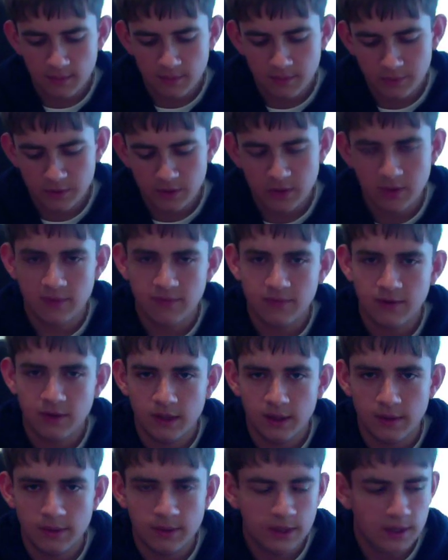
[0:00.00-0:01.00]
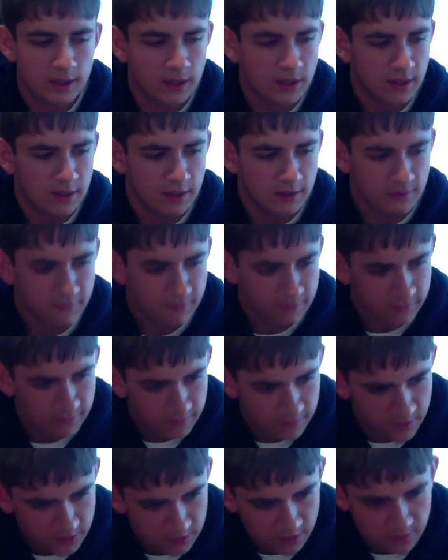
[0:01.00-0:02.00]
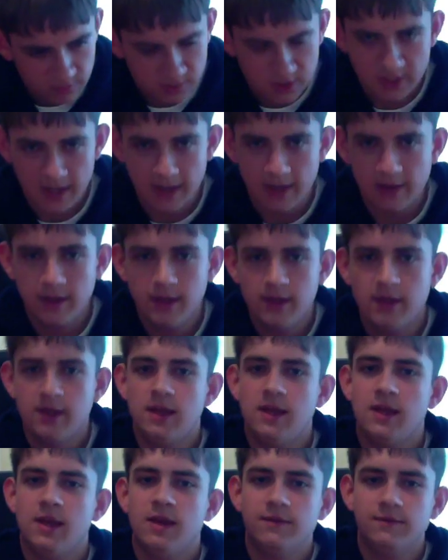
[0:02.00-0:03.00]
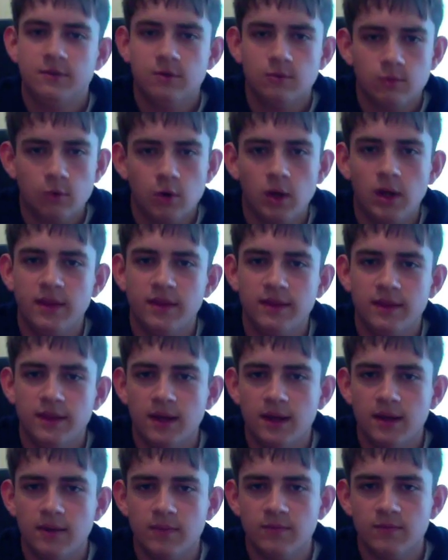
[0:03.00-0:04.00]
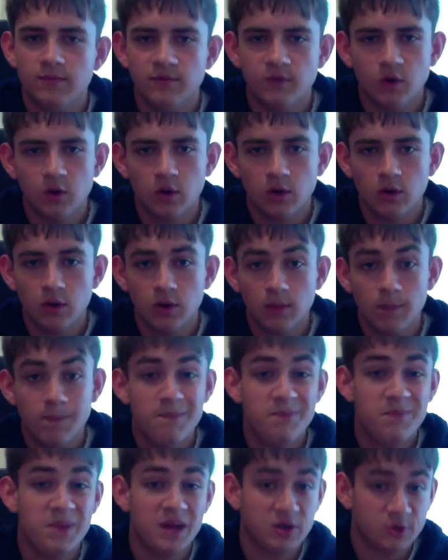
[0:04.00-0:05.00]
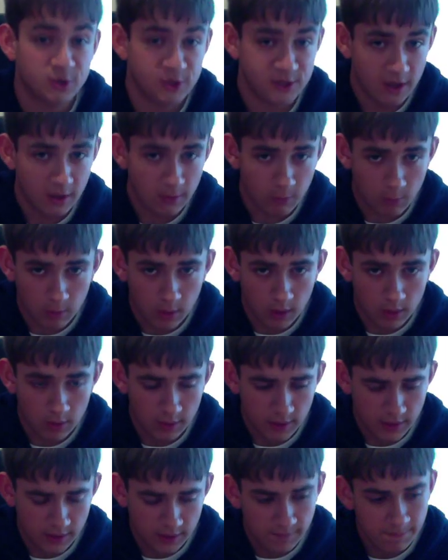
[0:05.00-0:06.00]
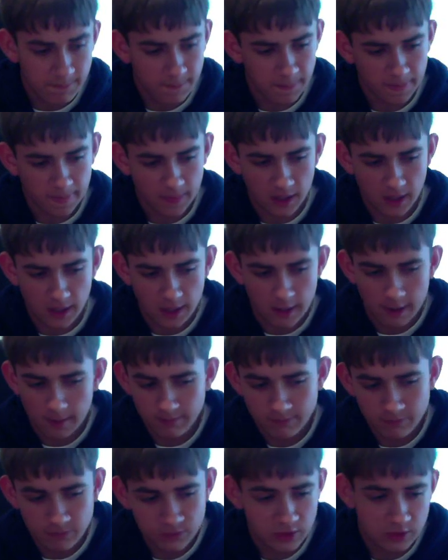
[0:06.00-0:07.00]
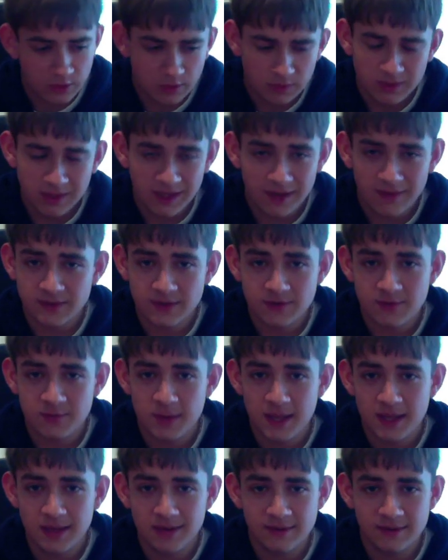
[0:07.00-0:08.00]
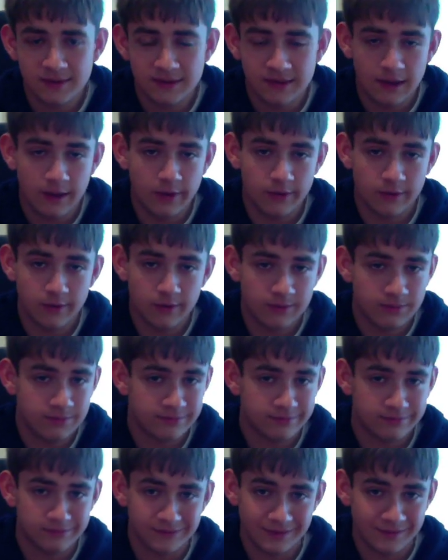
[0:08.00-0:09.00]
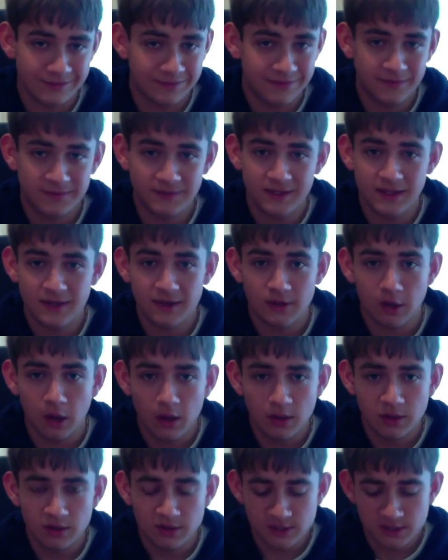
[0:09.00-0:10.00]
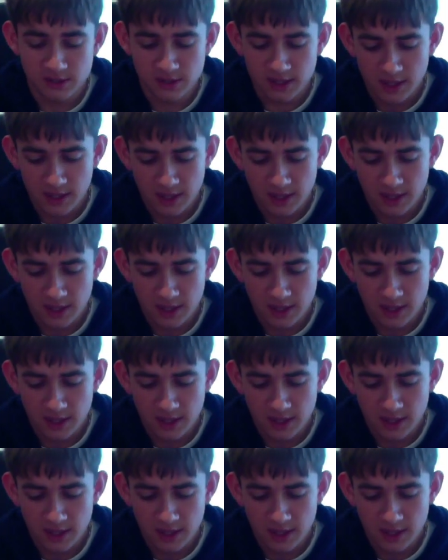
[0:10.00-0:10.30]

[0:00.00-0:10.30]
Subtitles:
they're going to fall out in terms of that. If you want them for better sound quality, you only have to spend another $15.